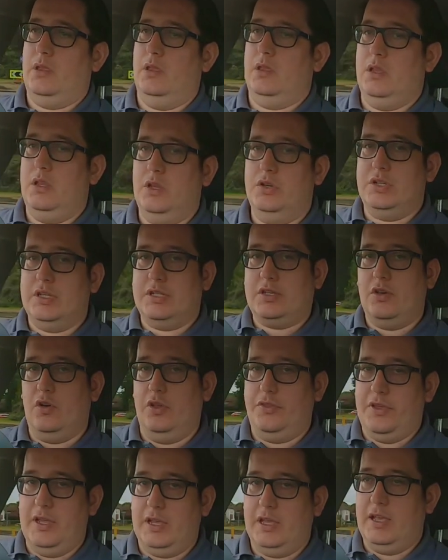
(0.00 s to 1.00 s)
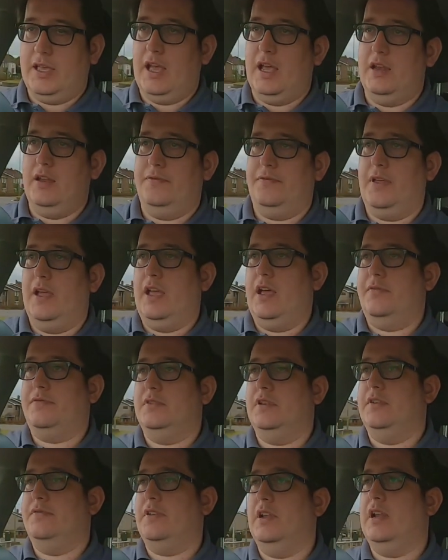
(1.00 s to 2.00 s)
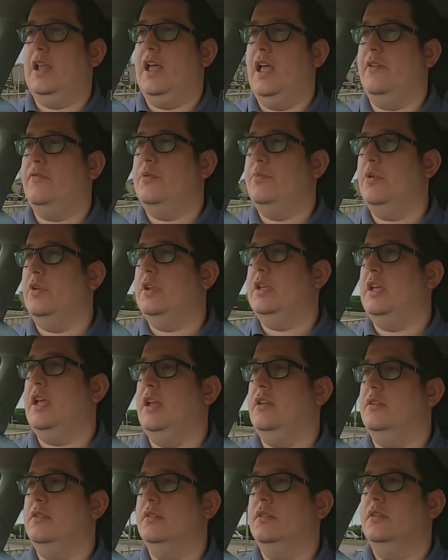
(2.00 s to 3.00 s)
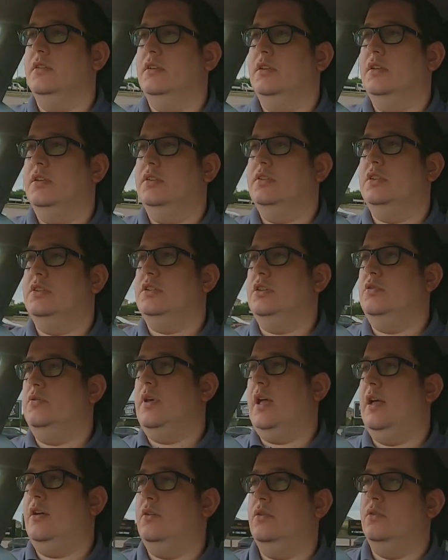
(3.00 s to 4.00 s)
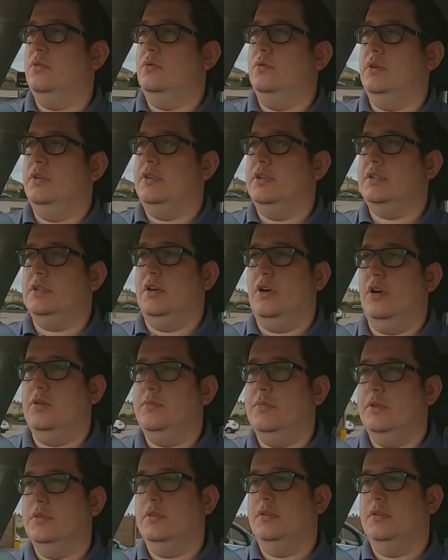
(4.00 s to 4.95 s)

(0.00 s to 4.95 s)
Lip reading: You just got to think again, if they let everybody in to do that all of the time,